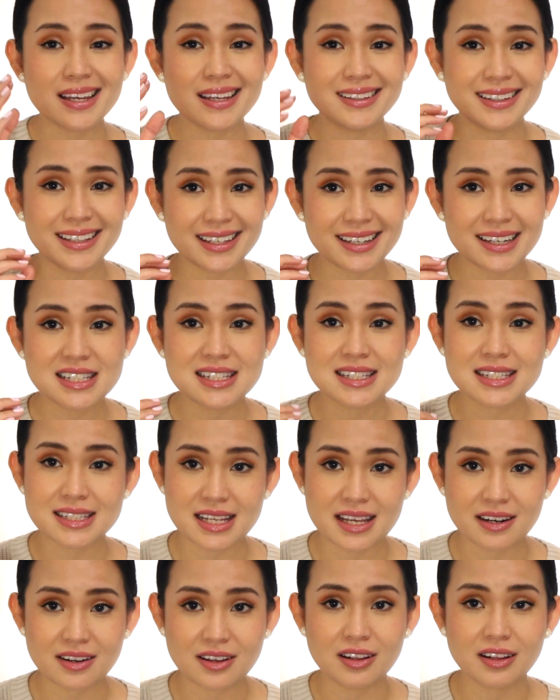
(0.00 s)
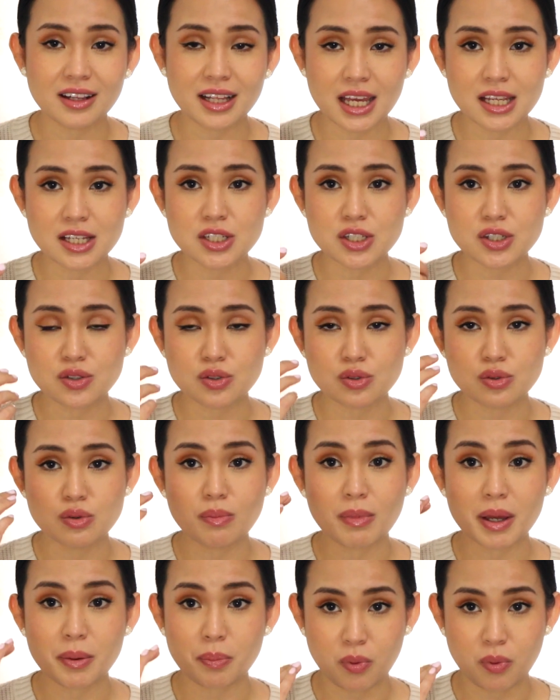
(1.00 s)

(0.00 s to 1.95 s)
it didn't settle into my